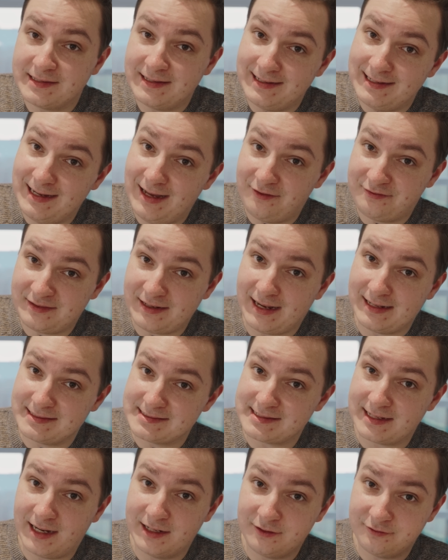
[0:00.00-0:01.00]
the left-hand
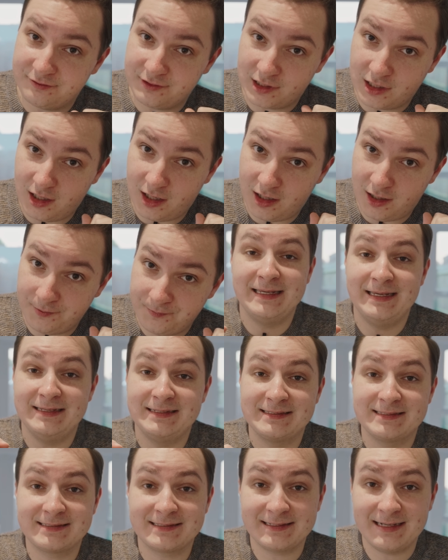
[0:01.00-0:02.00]
side of the car. He
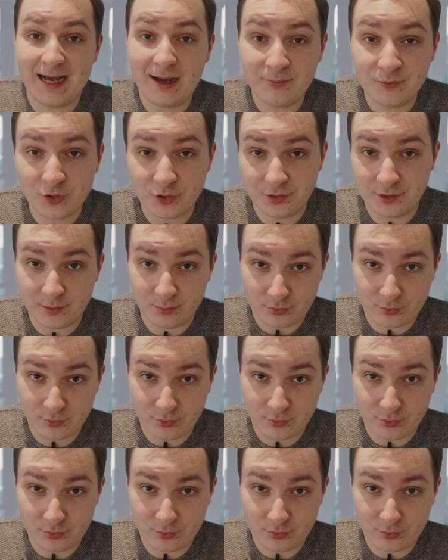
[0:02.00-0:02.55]
slammed on the